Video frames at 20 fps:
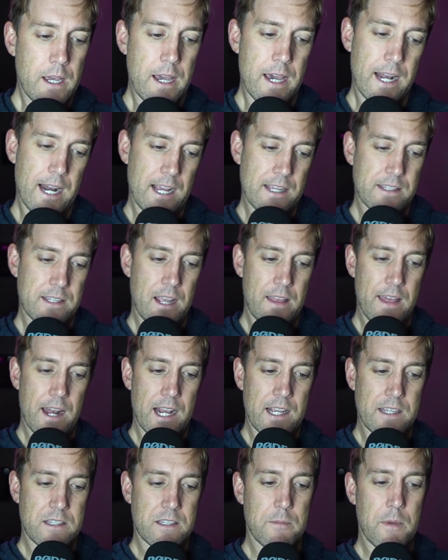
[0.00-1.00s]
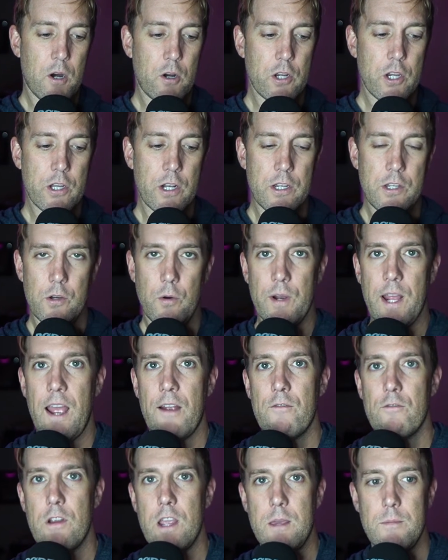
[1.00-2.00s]
And I say that I smell good and don't
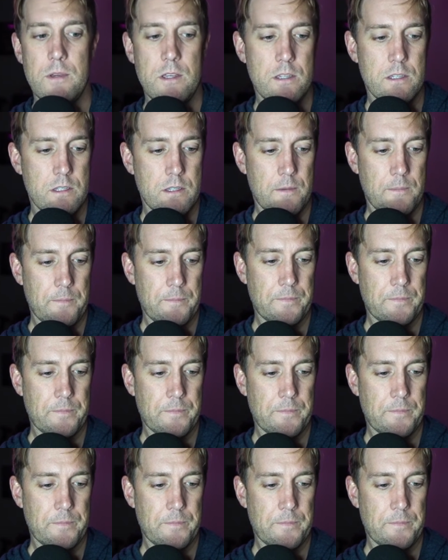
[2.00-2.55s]
have rabies.